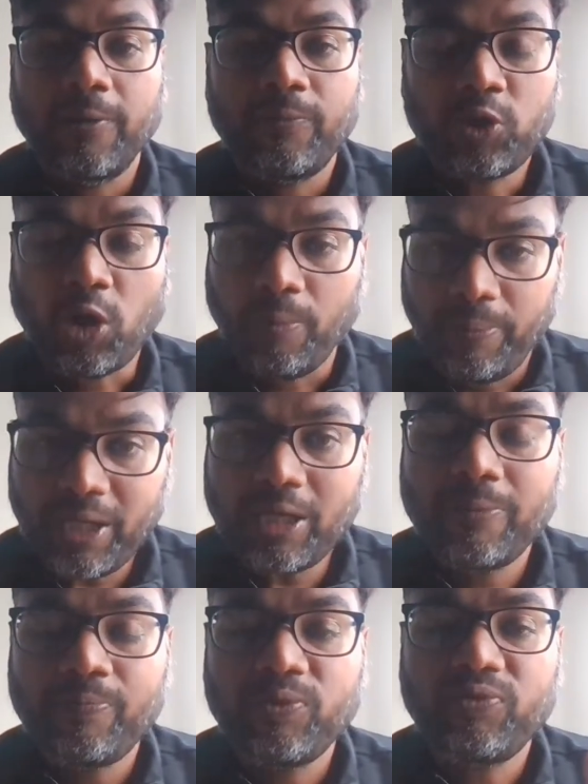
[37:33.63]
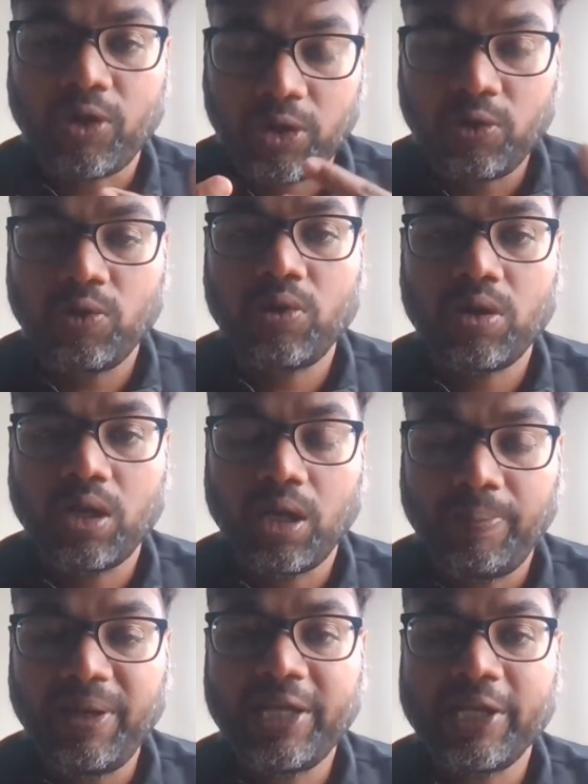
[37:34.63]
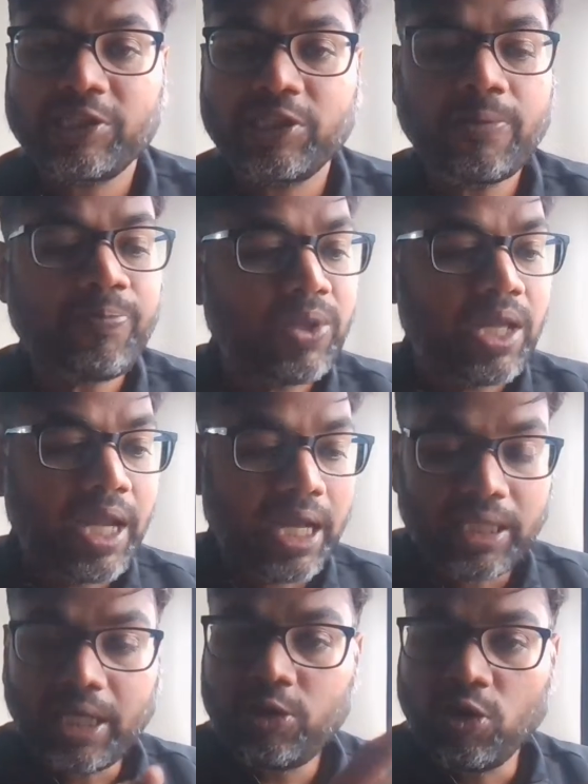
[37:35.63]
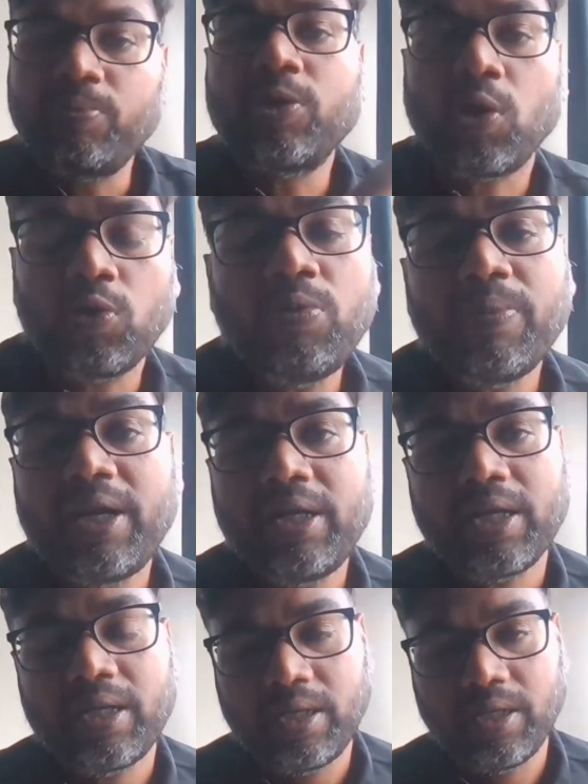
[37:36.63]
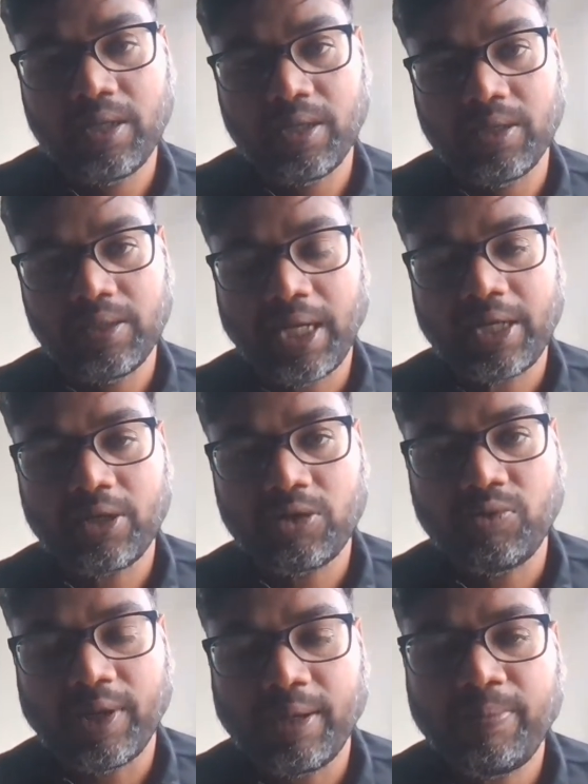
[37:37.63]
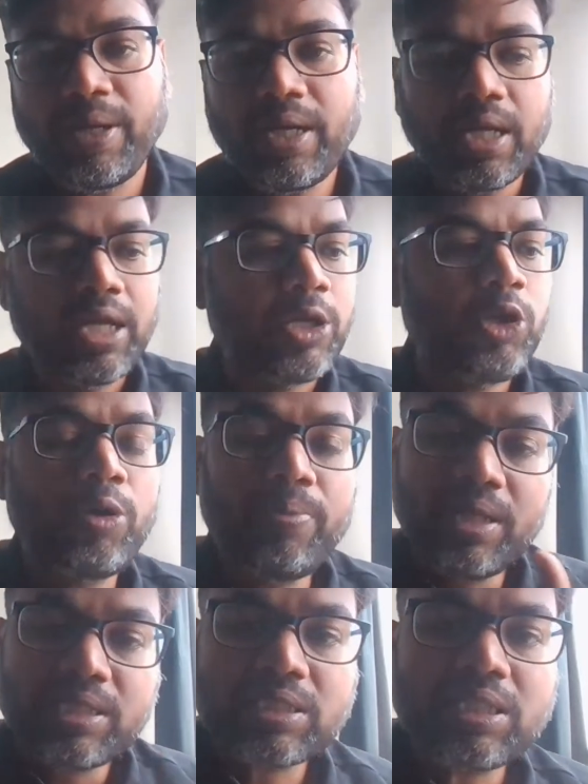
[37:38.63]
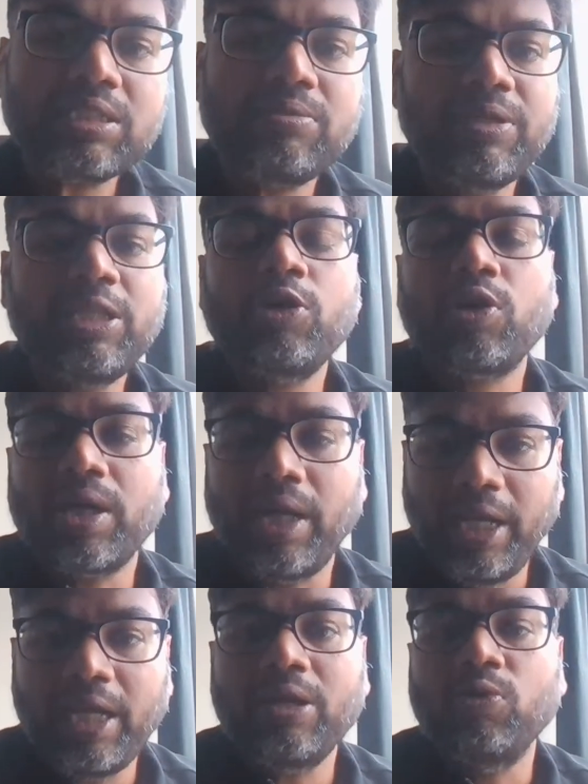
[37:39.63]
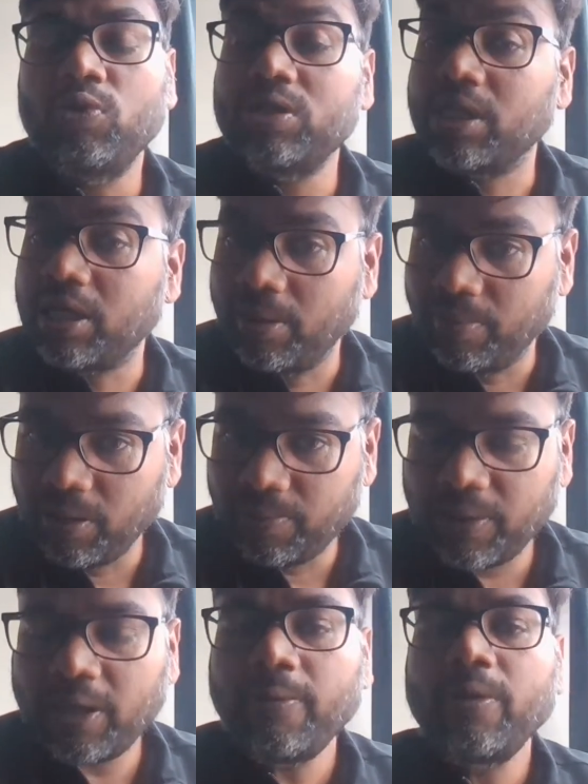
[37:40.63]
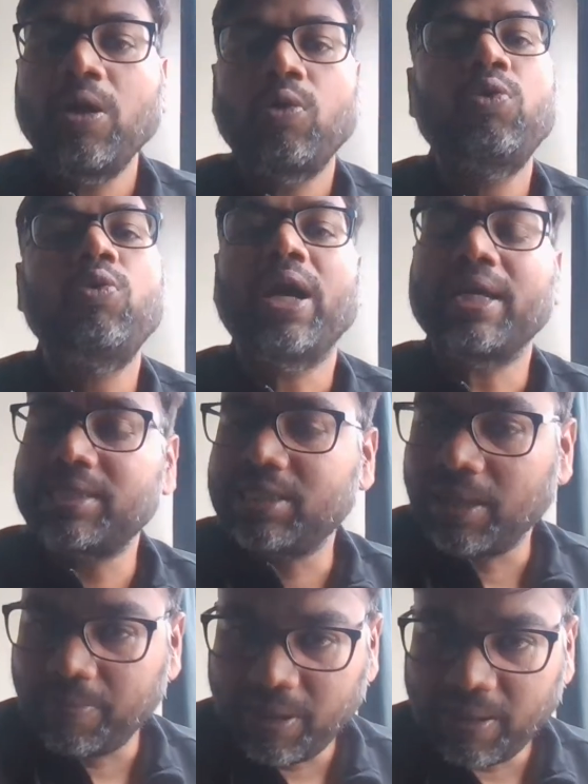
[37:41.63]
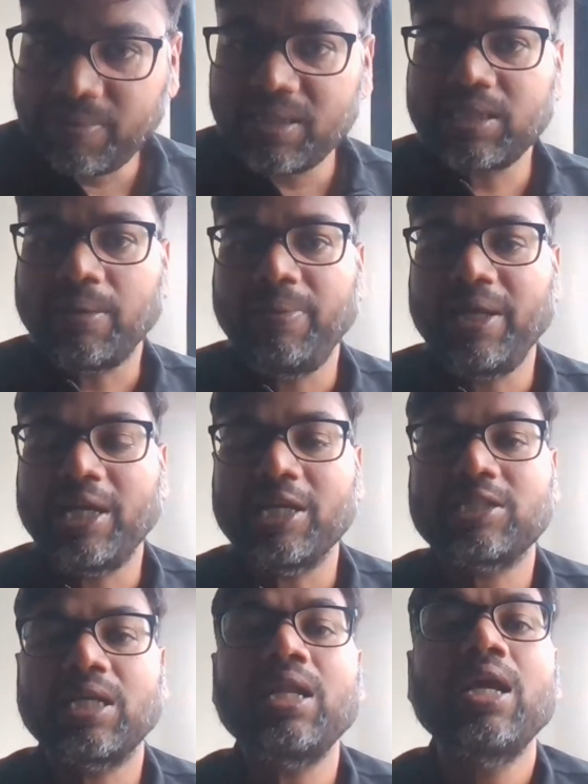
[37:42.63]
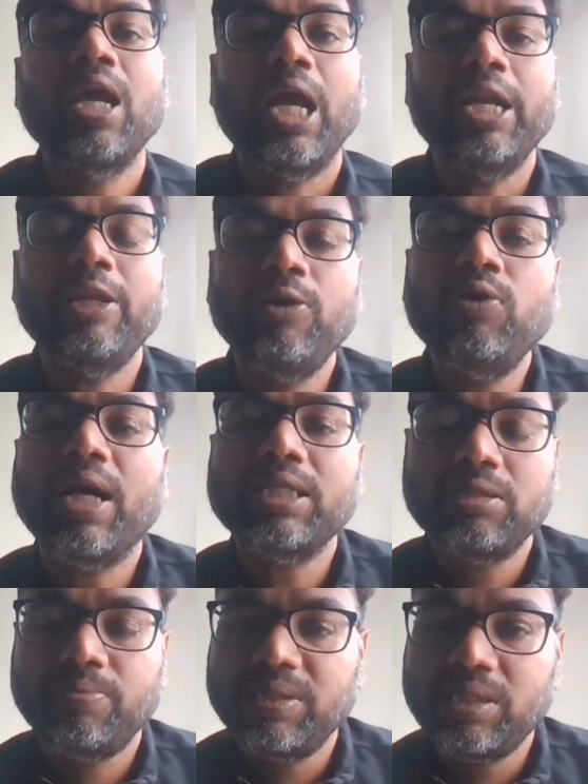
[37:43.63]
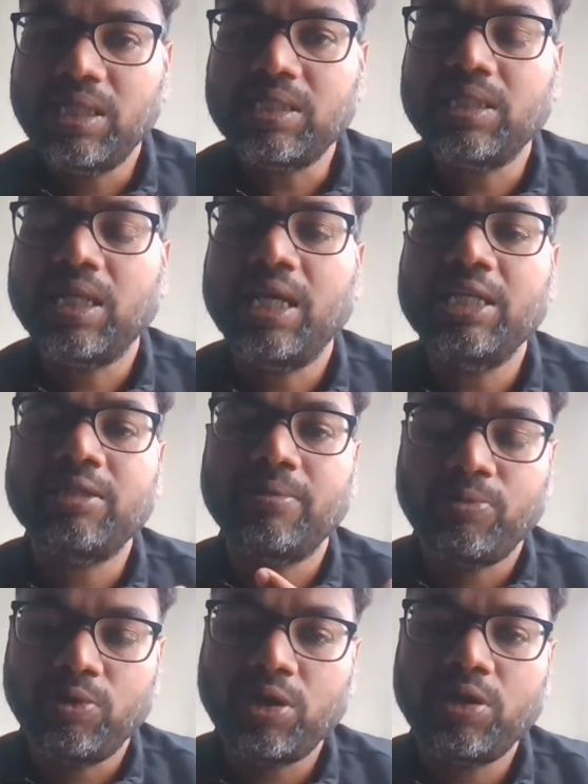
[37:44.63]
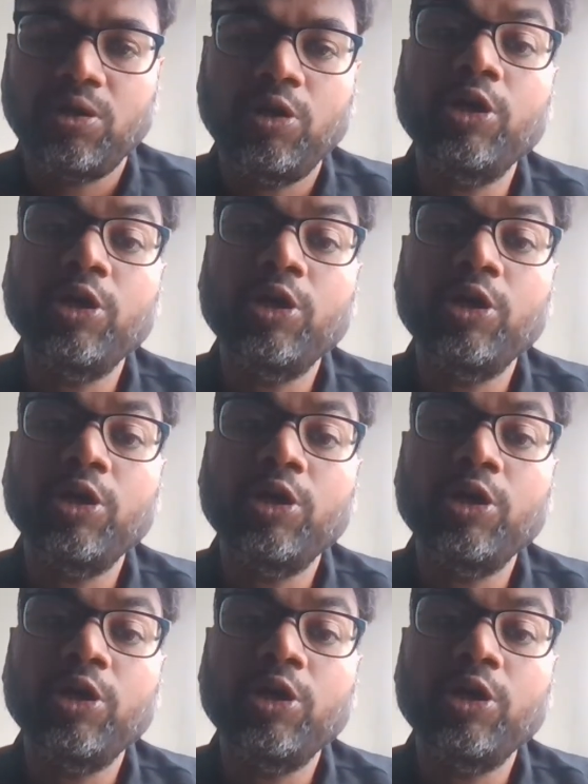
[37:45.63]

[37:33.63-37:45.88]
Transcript: topic for your application, and then you have documented that requirement. You have discussed with your colleague who is a developer, who has developed this application, and you as a business analyst or product owner,